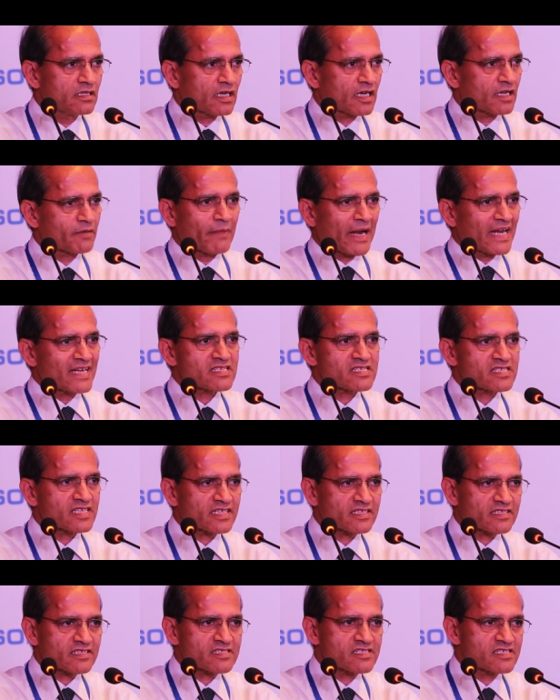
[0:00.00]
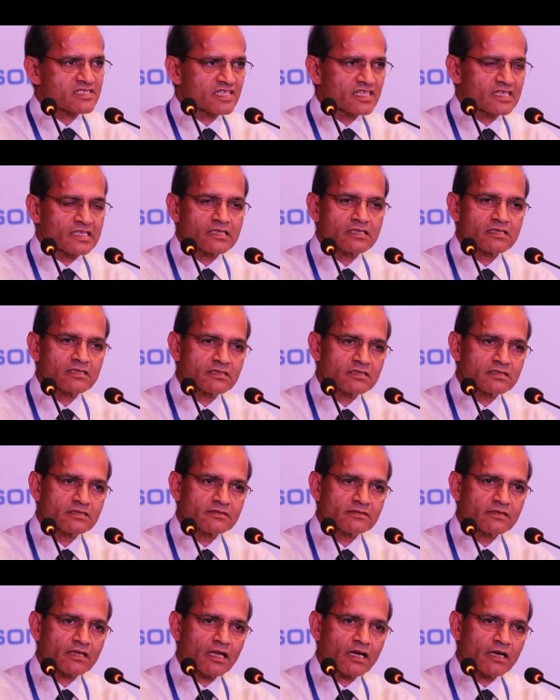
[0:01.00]
Our mindset is still,
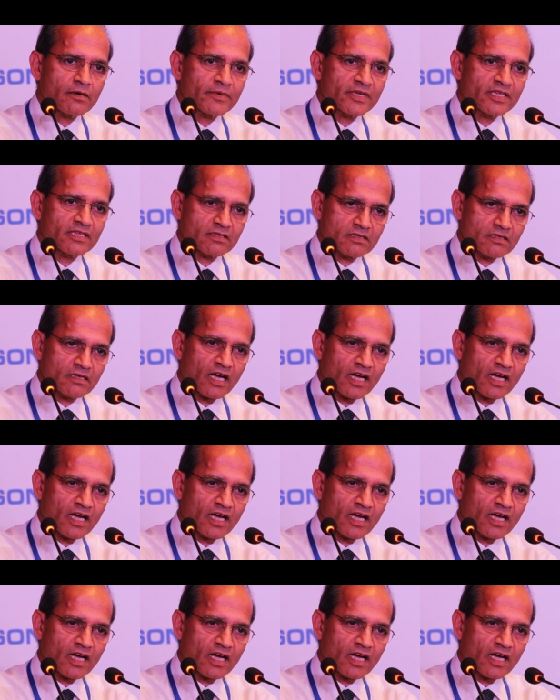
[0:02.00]
I mean,